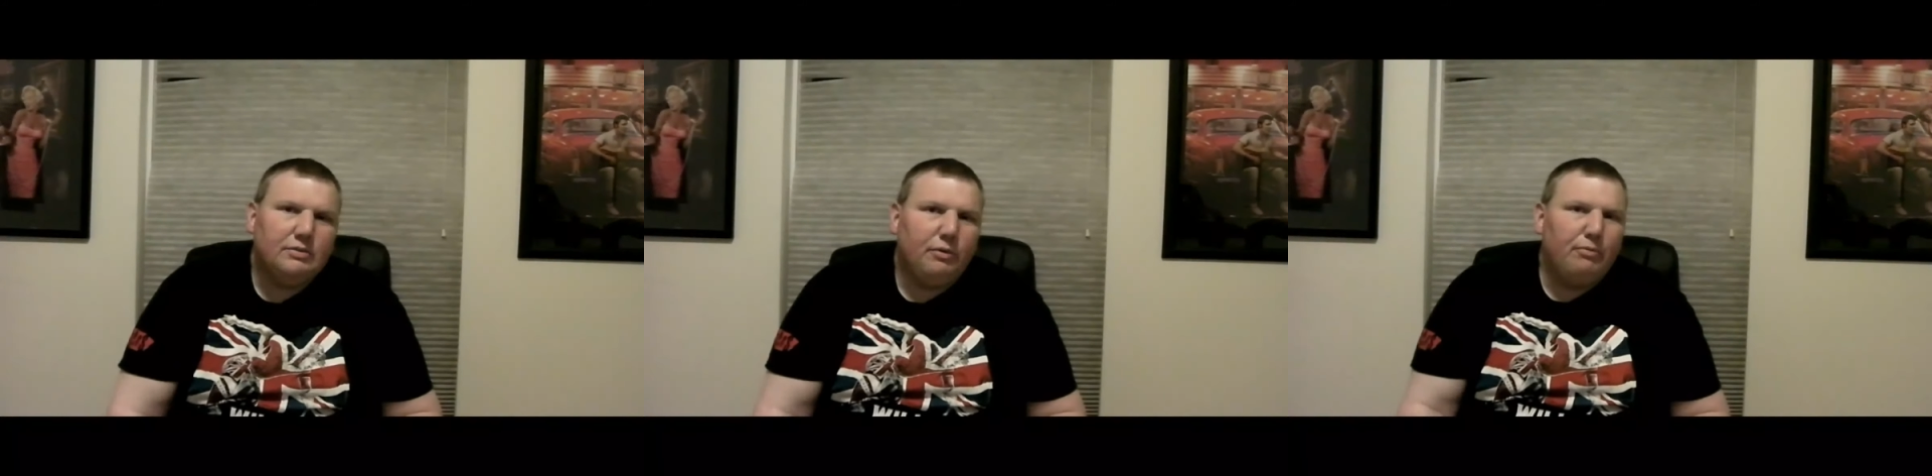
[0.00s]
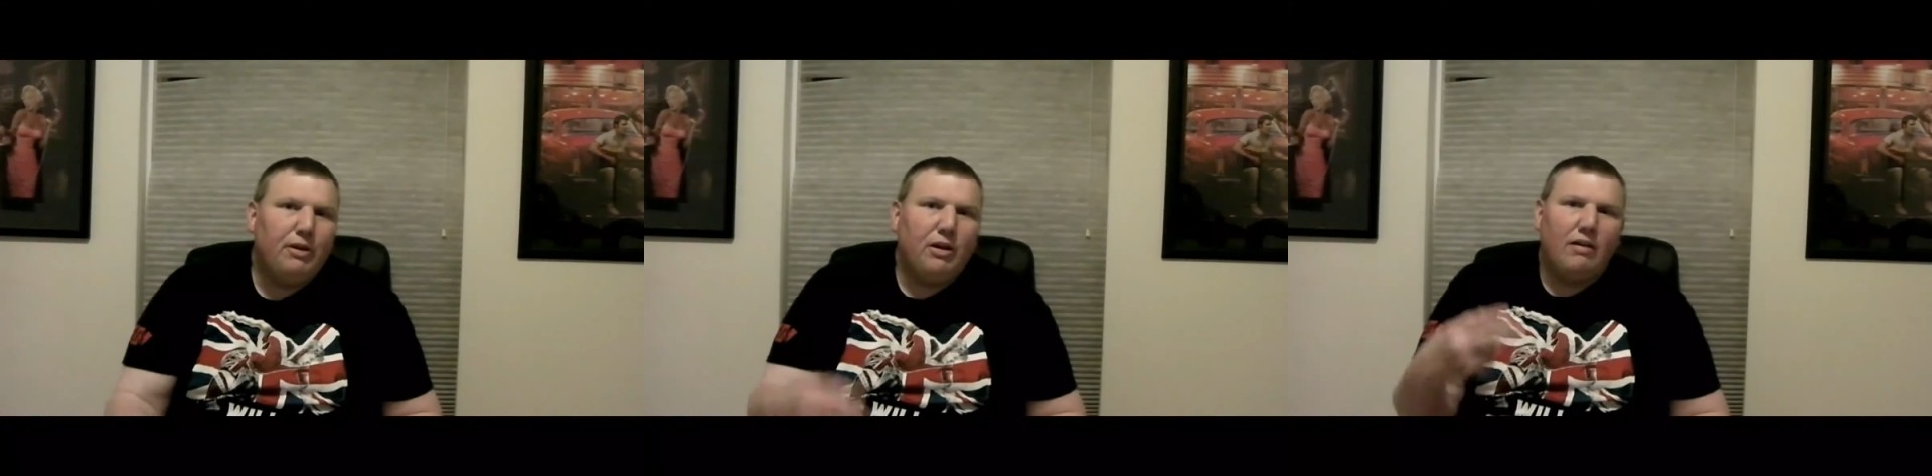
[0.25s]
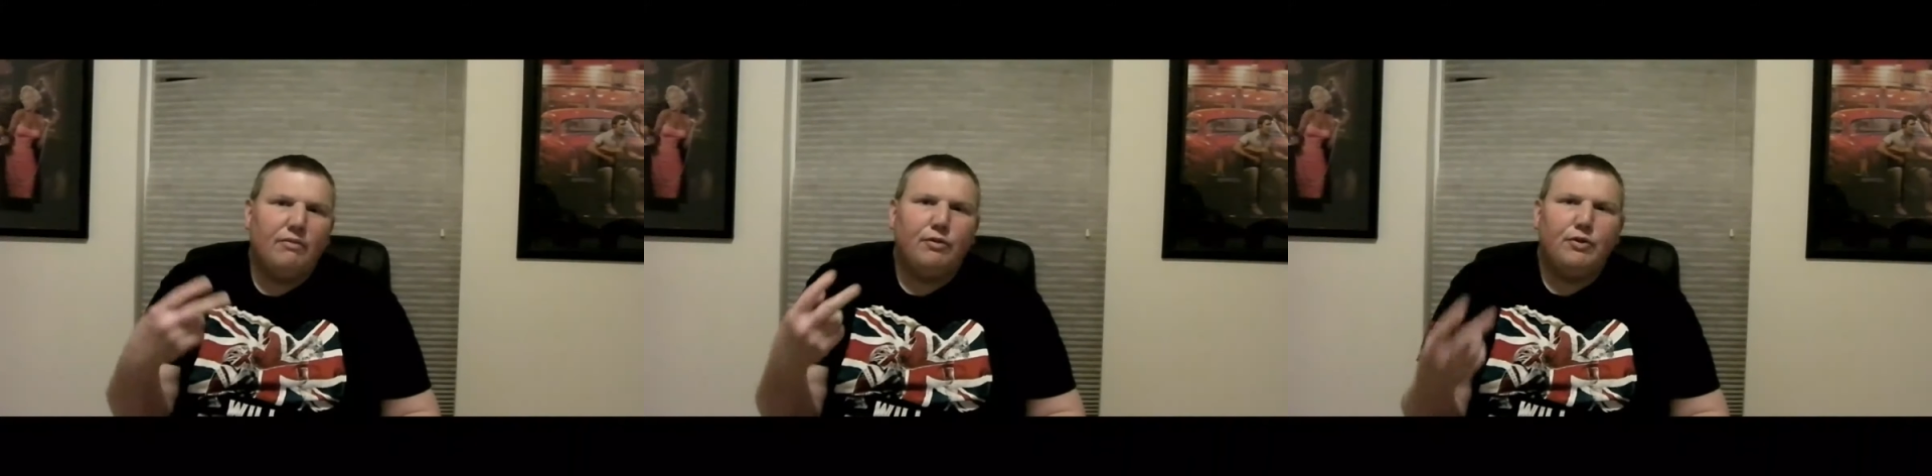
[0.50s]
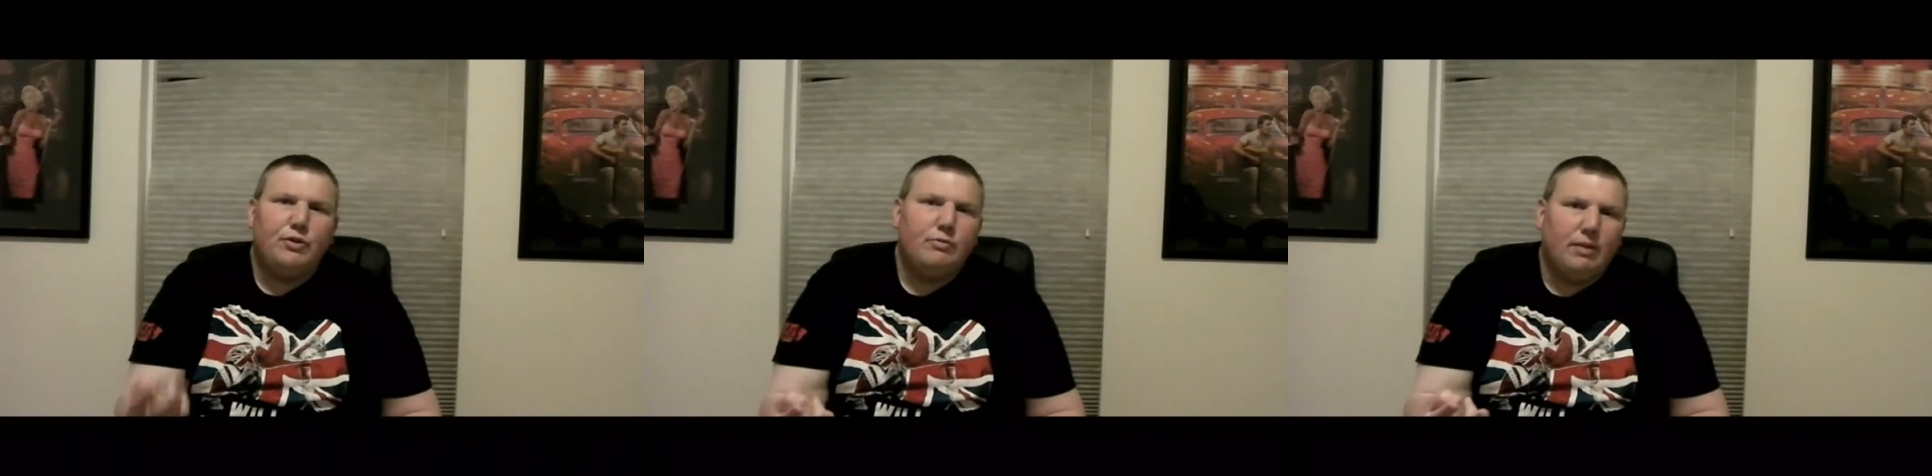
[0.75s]
we've been off for
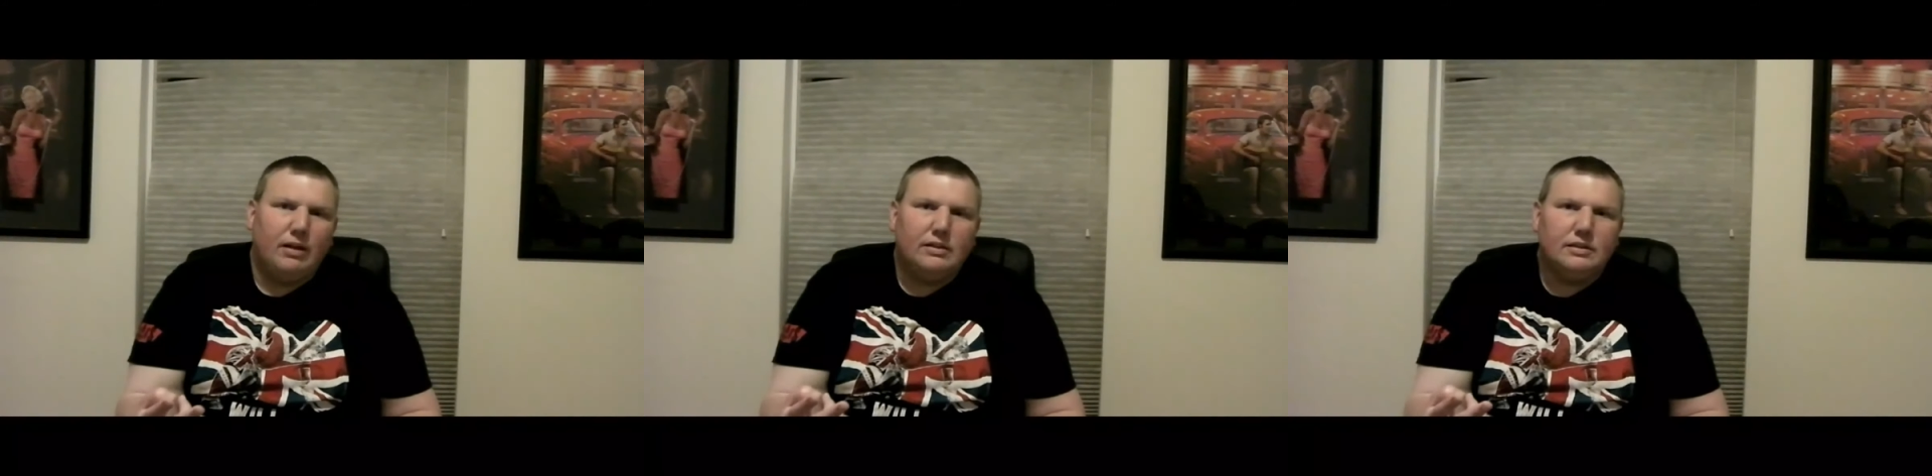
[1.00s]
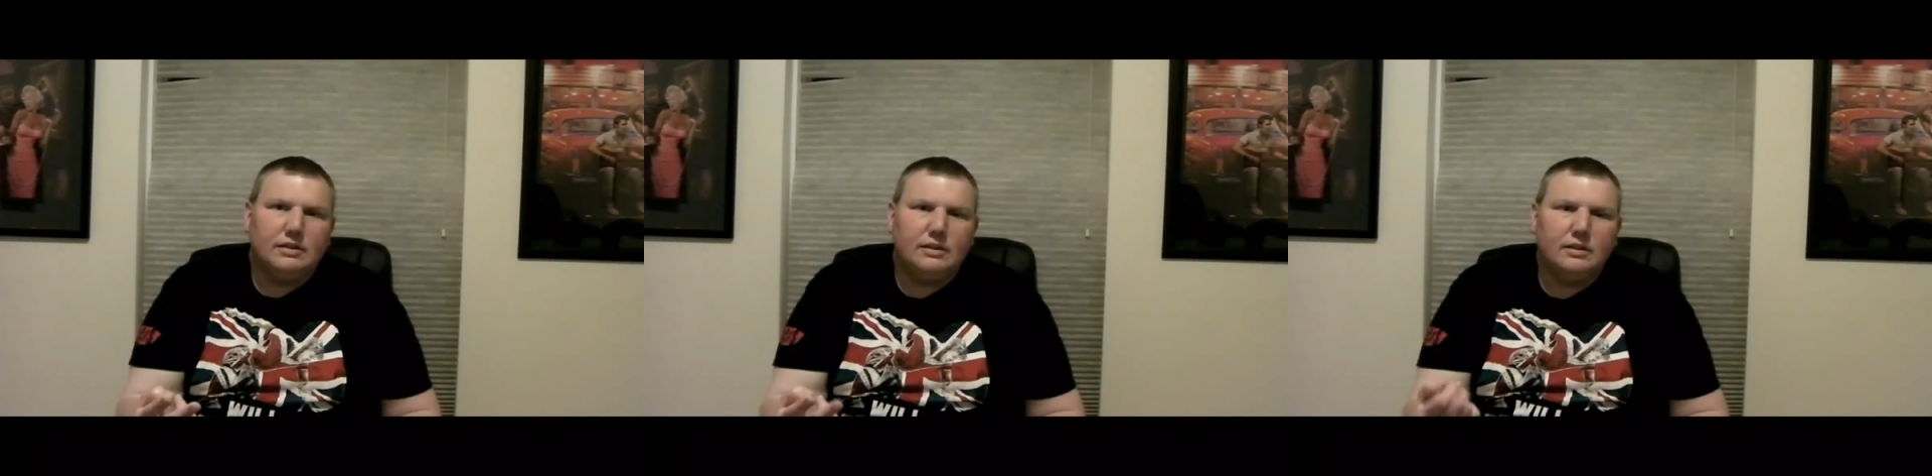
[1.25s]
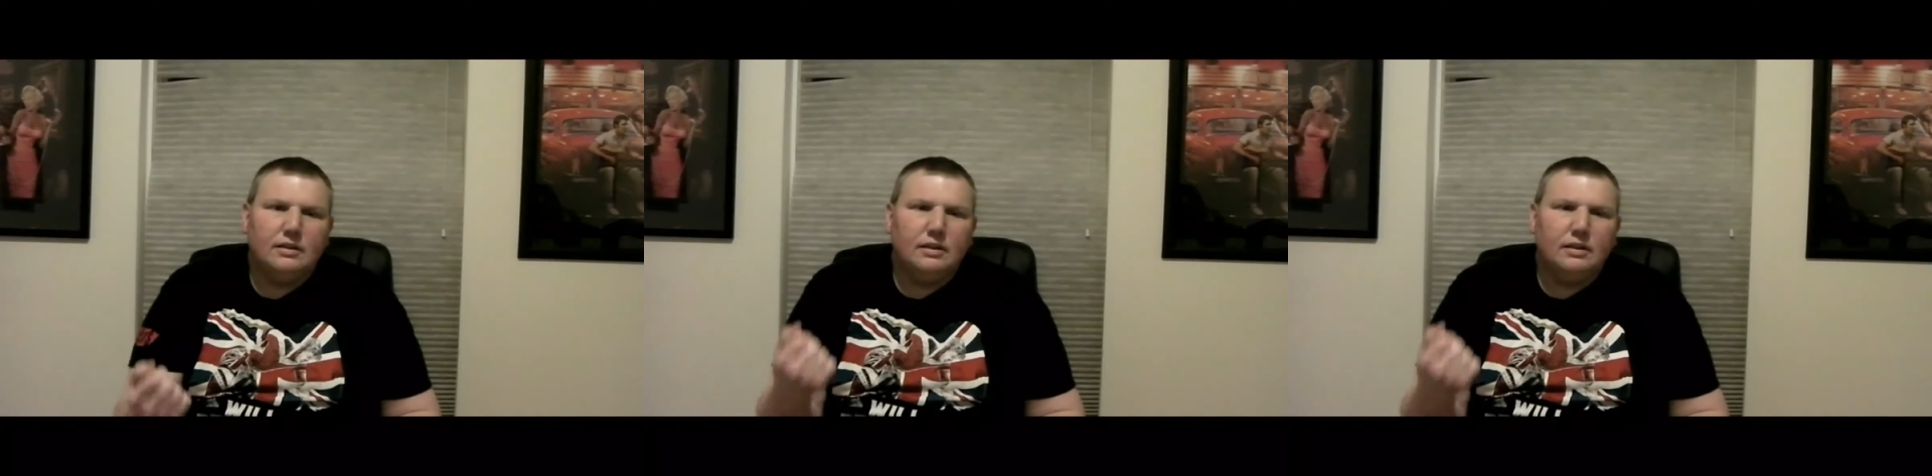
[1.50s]
two months,